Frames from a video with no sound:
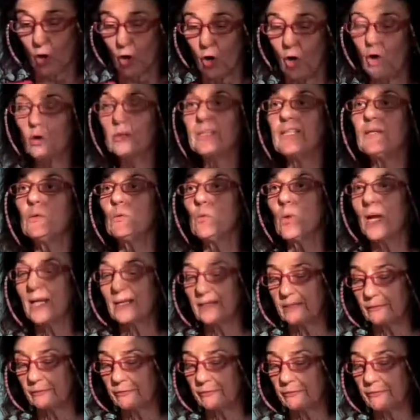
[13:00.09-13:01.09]
Only
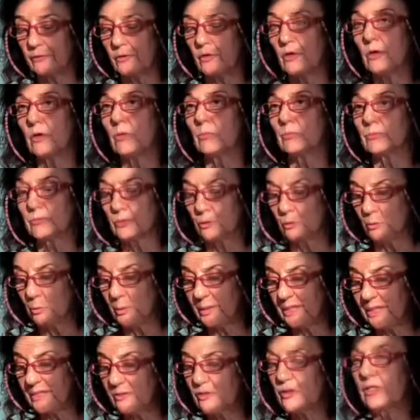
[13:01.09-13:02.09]
well-informed
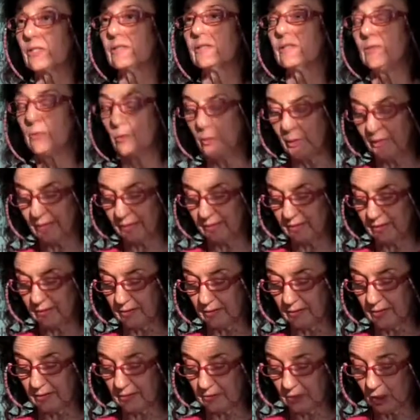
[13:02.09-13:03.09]

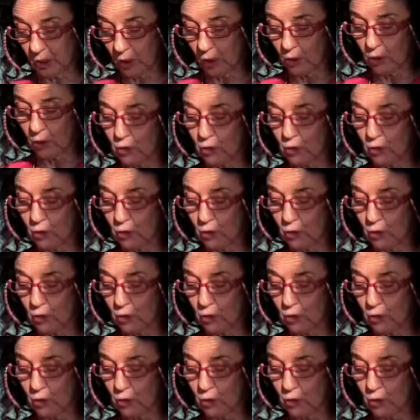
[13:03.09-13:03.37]
readers